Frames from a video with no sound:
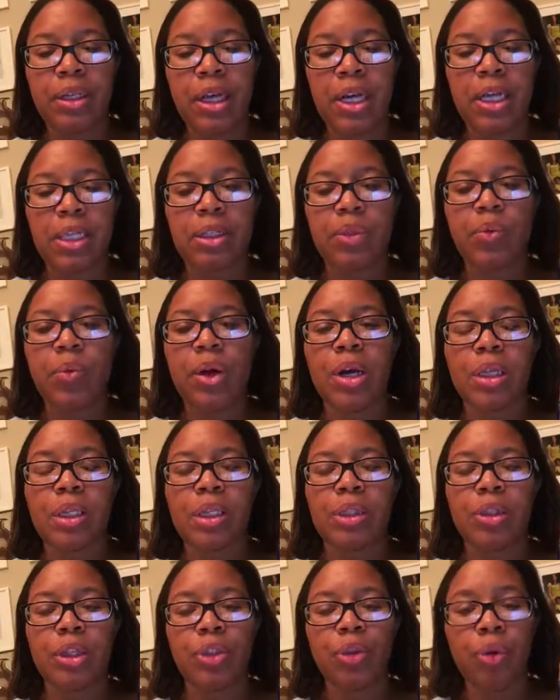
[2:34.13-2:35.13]
to us
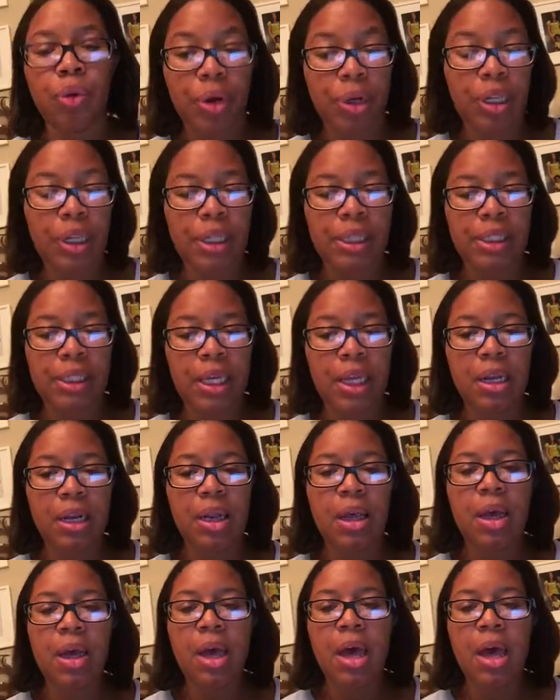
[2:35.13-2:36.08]
was the Torlakson.